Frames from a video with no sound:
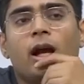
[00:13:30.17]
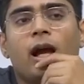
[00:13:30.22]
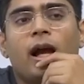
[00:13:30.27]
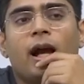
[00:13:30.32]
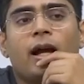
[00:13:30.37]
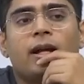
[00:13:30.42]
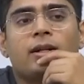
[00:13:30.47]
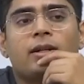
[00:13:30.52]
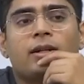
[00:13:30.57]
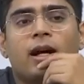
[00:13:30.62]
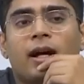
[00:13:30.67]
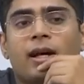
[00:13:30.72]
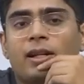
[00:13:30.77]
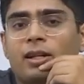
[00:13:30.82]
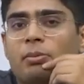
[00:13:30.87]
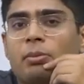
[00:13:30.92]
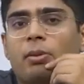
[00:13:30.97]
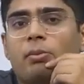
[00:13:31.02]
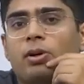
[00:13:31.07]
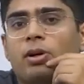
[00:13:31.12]
And I
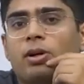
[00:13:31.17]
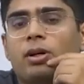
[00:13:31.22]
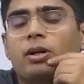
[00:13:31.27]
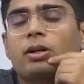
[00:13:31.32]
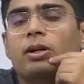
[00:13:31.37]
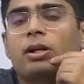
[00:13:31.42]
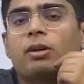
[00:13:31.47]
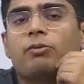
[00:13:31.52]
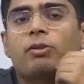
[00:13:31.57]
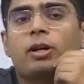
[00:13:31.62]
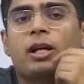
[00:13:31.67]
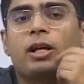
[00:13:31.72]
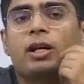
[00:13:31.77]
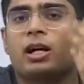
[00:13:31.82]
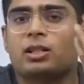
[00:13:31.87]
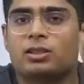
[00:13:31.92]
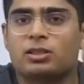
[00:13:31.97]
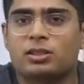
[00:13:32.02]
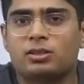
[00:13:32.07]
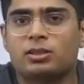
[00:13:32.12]
remember when I
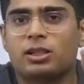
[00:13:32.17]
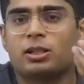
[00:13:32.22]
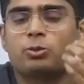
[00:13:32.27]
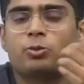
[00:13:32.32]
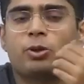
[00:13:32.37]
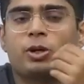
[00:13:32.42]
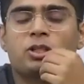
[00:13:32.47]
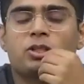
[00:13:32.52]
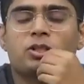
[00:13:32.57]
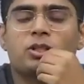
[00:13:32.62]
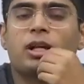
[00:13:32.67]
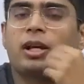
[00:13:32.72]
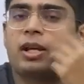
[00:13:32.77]
answered that question,